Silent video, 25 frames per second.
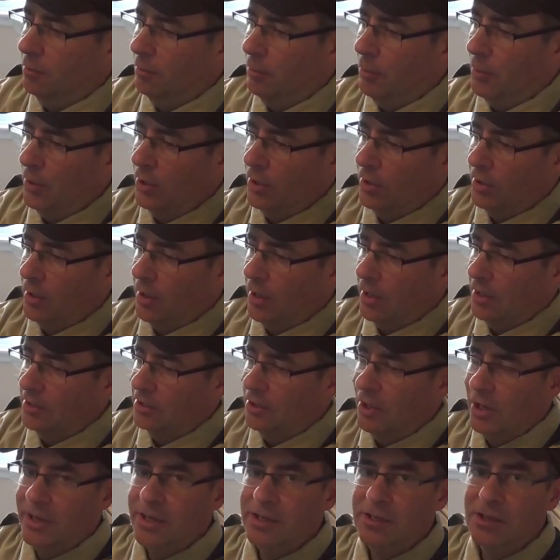but I
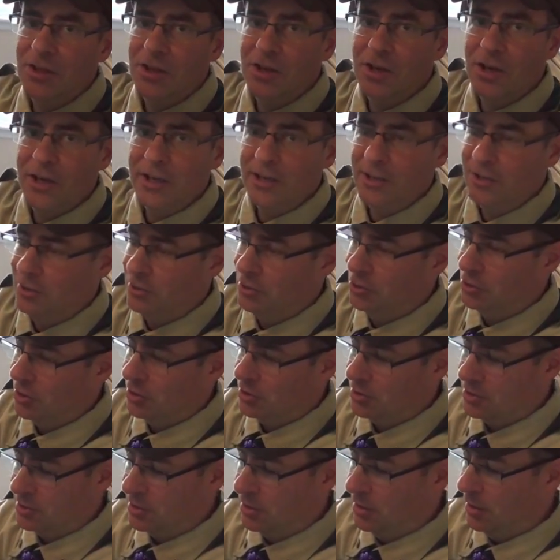like that I could
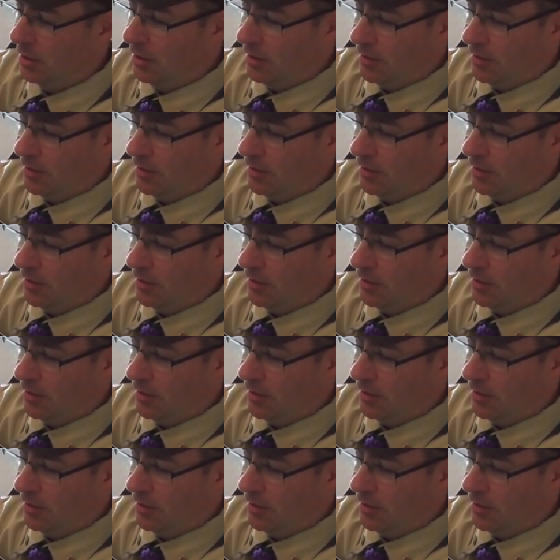just